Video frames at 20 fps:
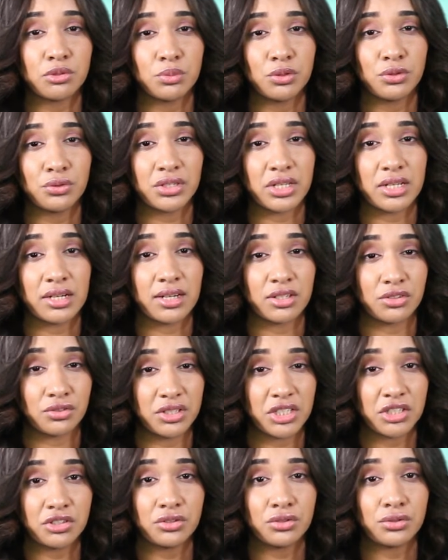music and
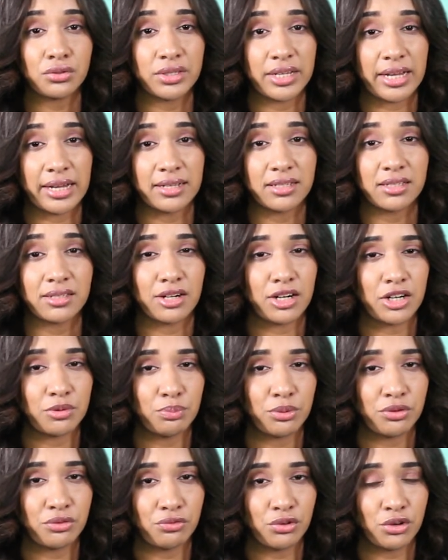traditional dance are
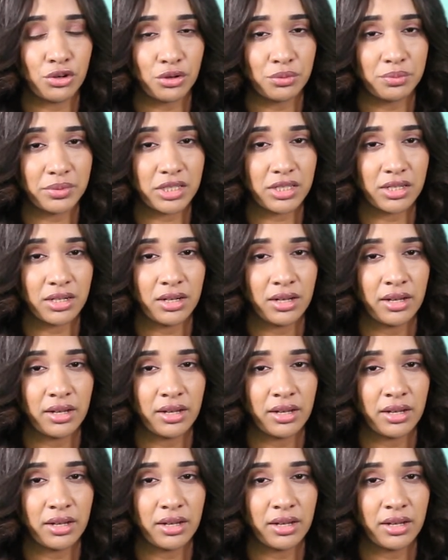performed.